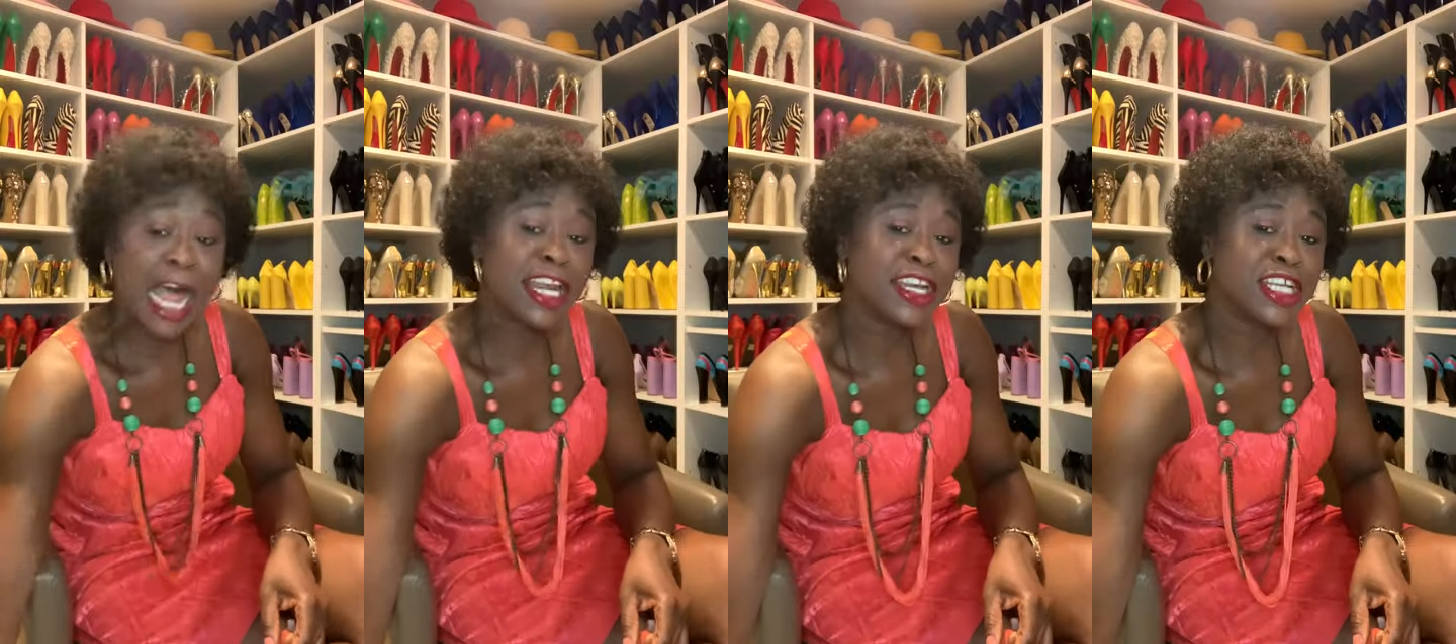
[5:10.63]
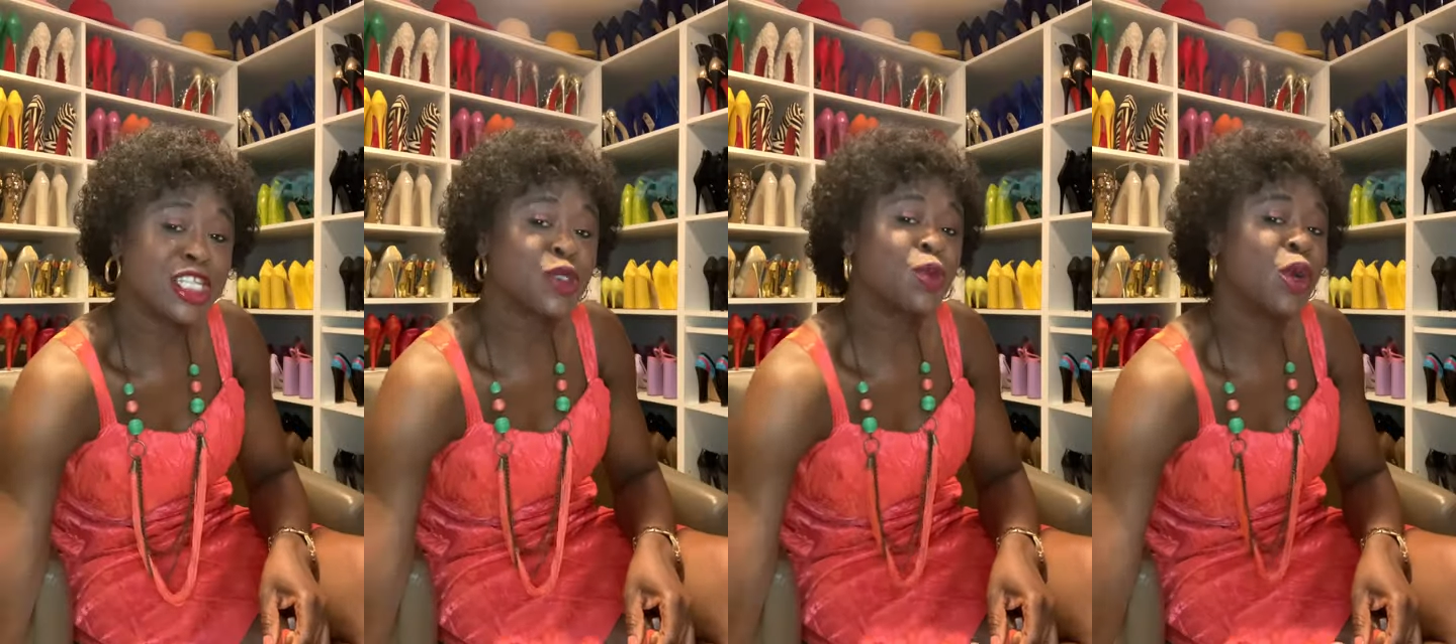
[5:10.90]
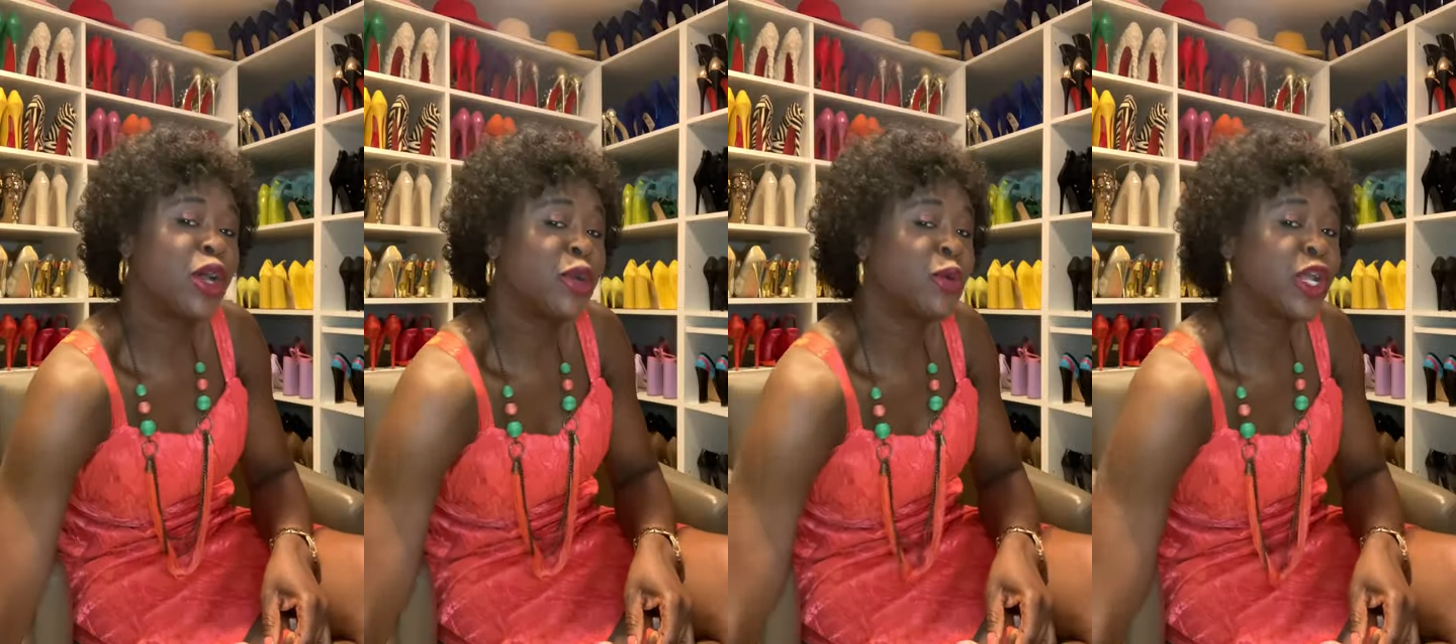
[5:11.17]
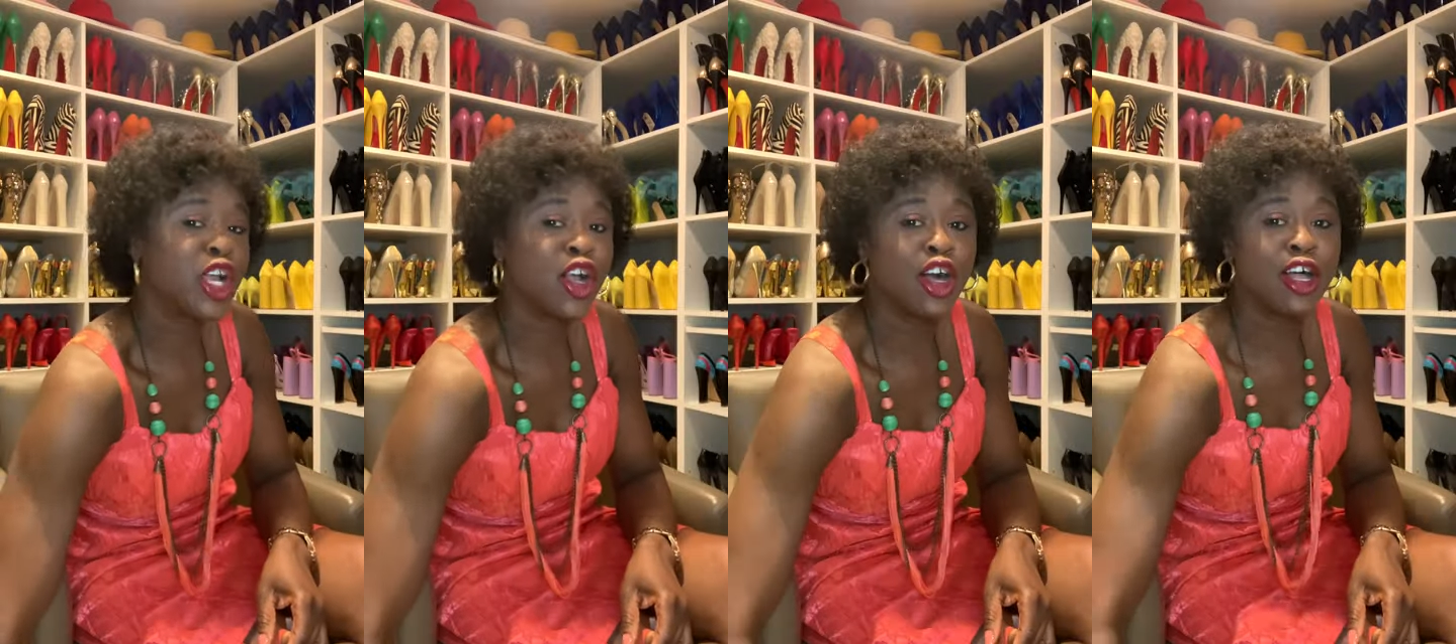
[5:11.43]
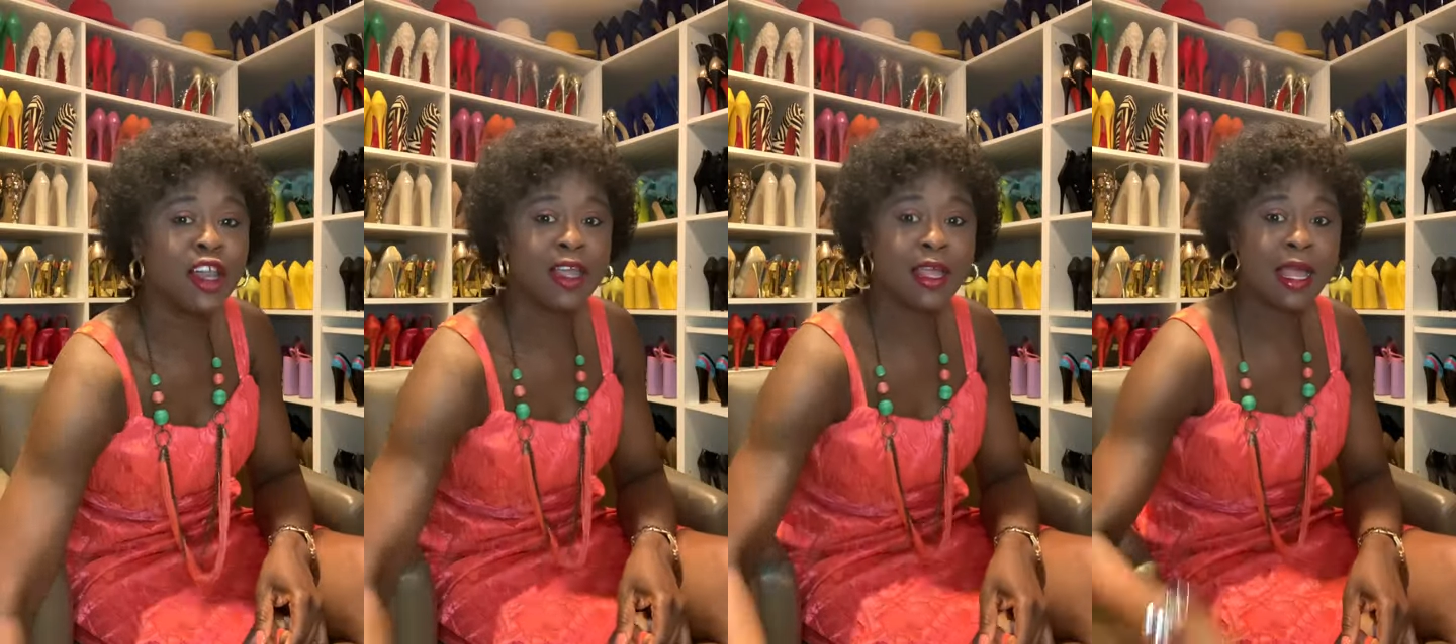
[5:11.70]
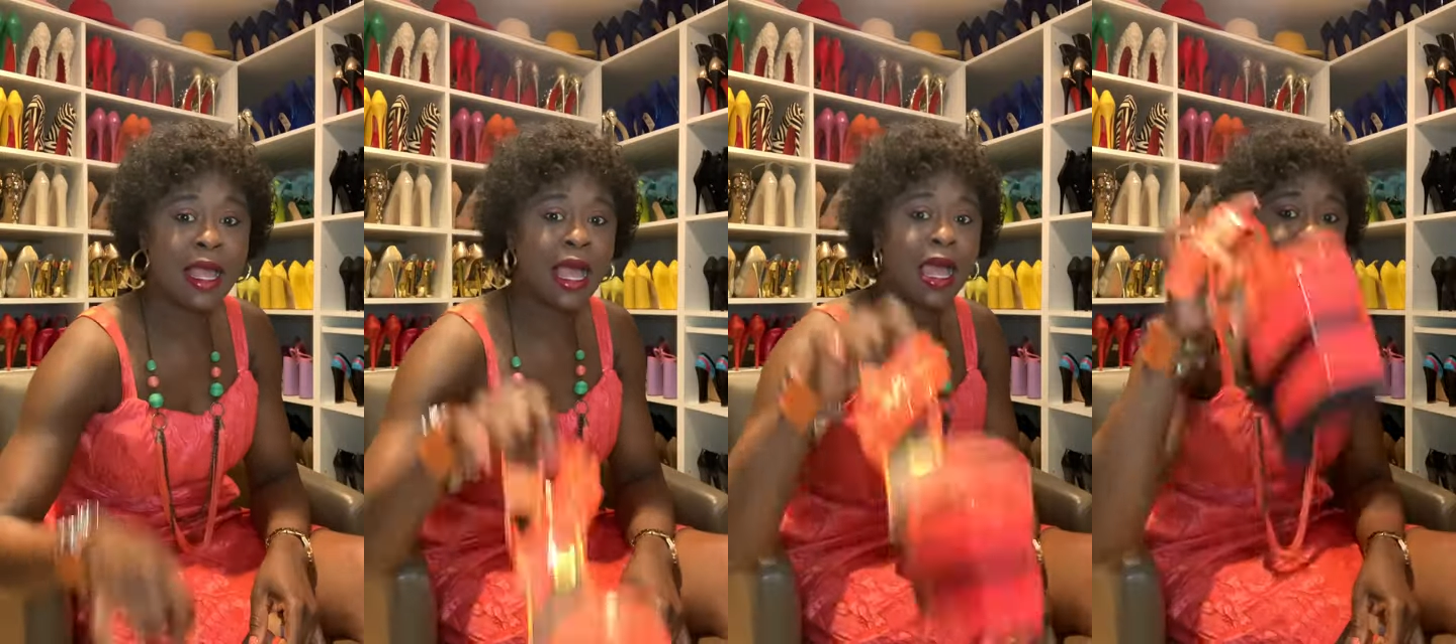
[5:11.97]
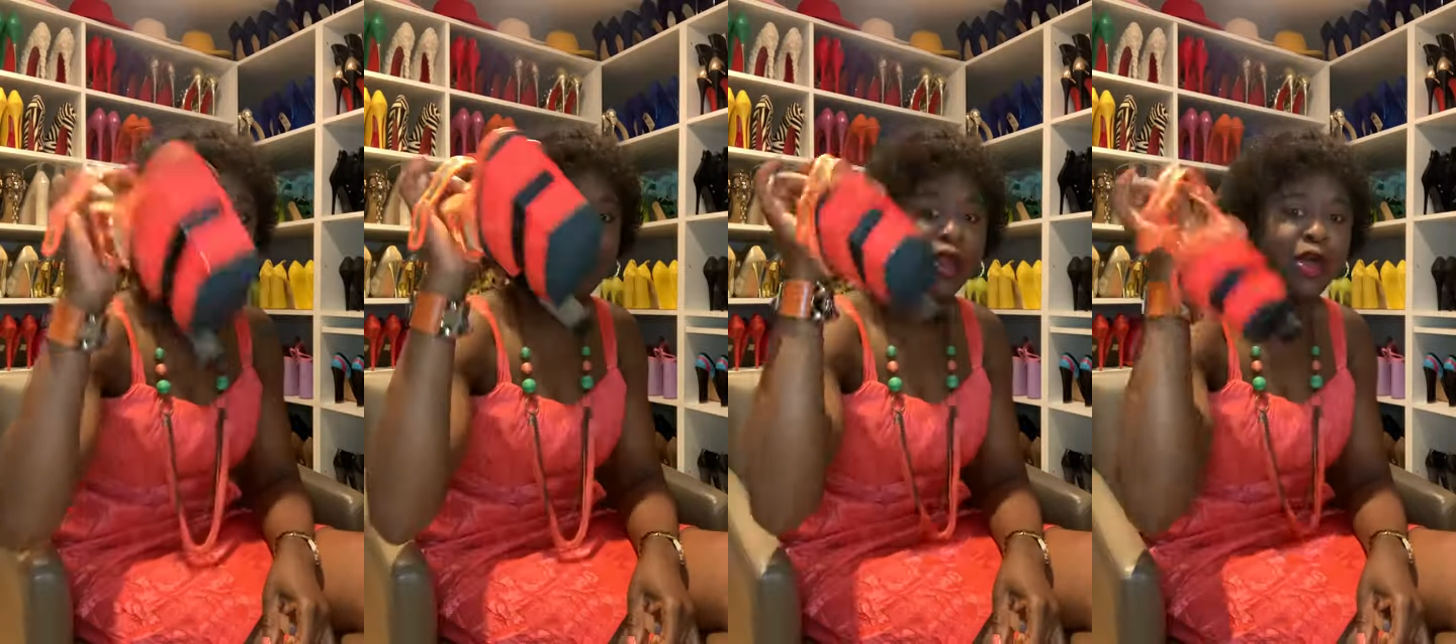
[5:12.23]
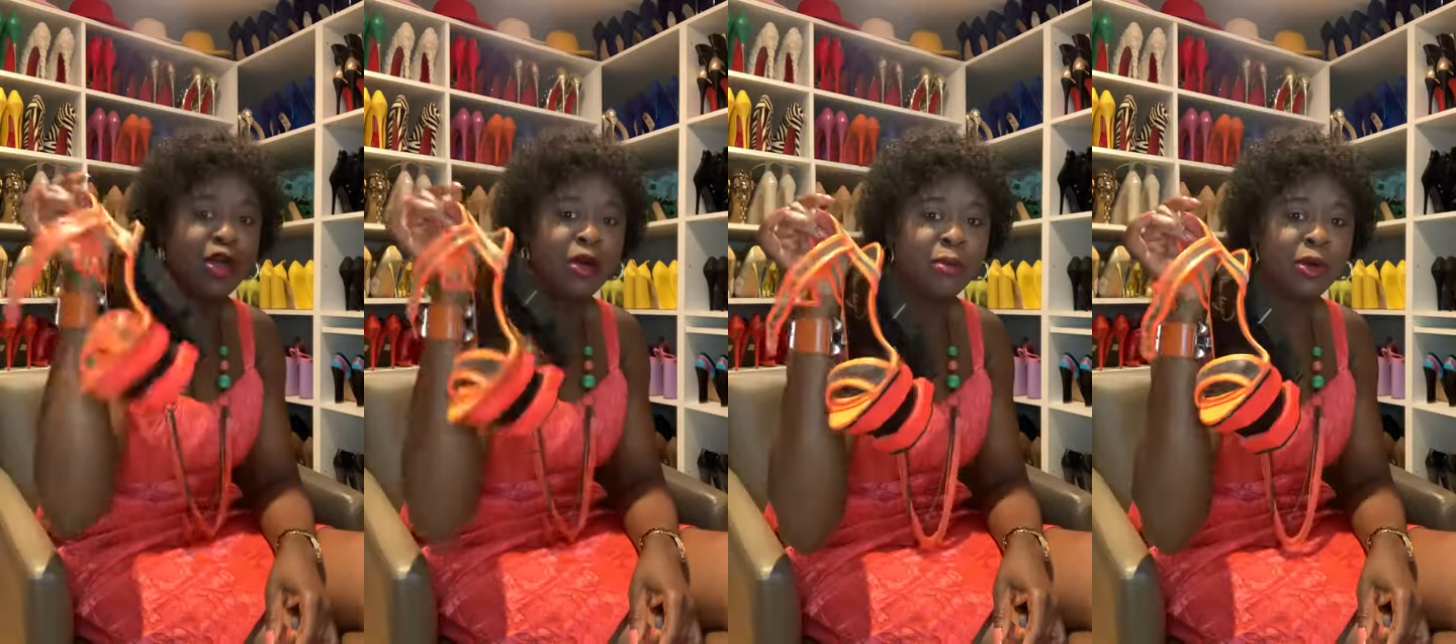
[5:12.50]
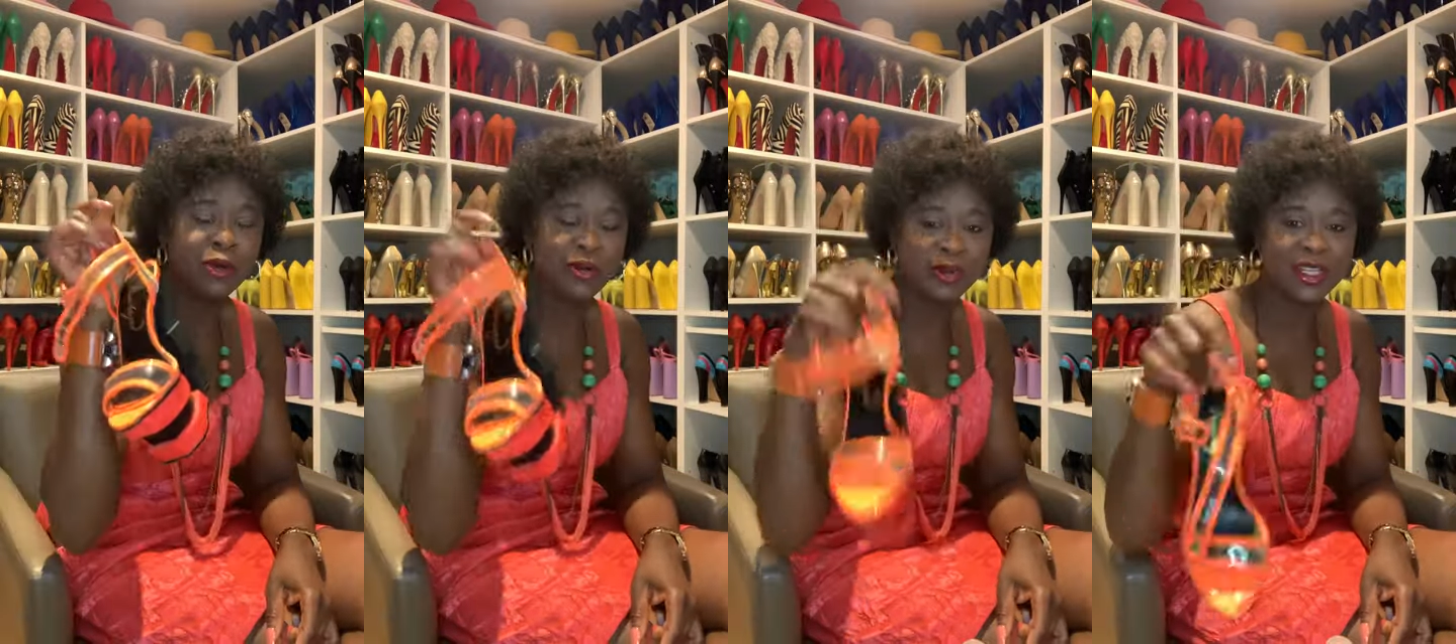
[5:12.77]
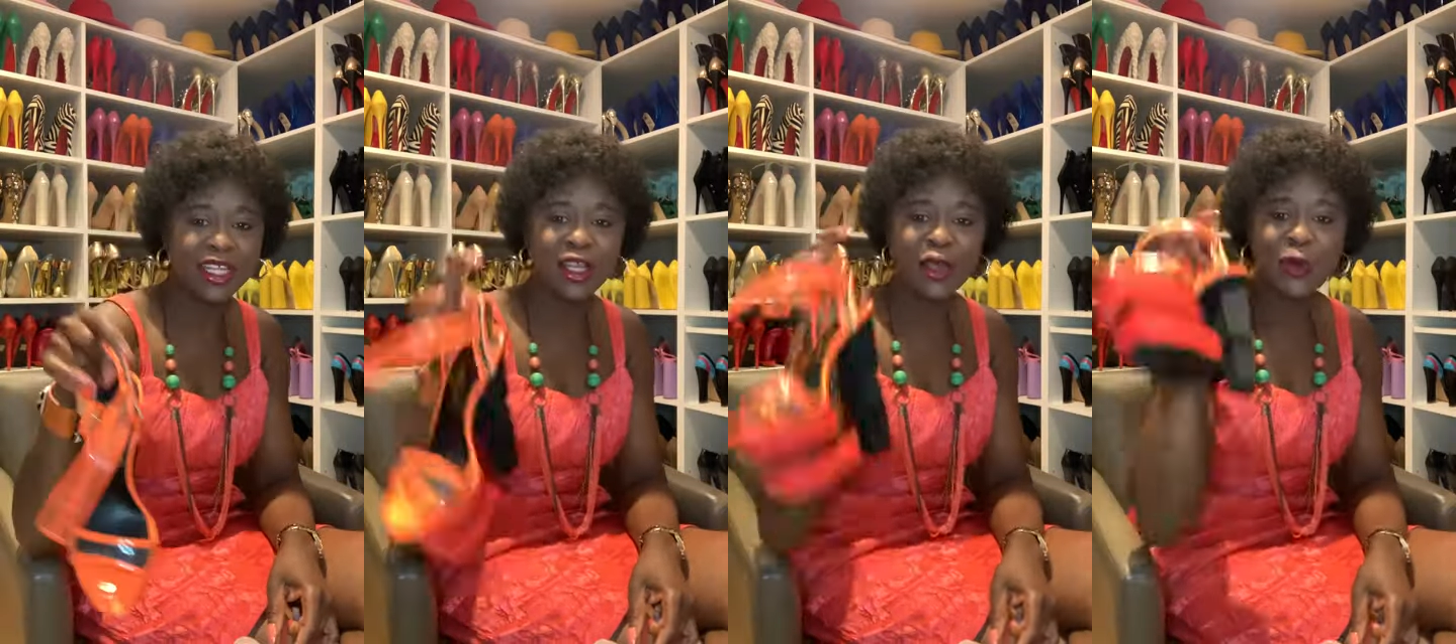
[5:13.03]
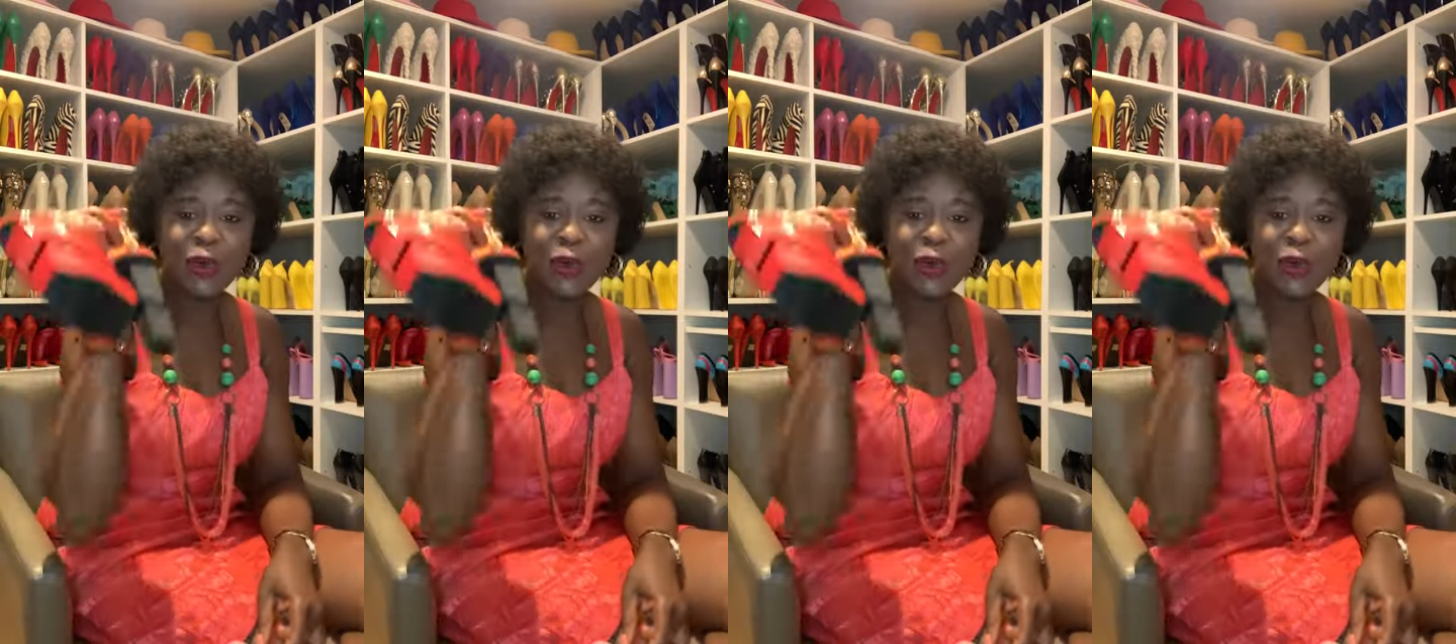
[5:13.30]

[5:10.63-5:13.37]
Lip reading: And this one we call abnormal.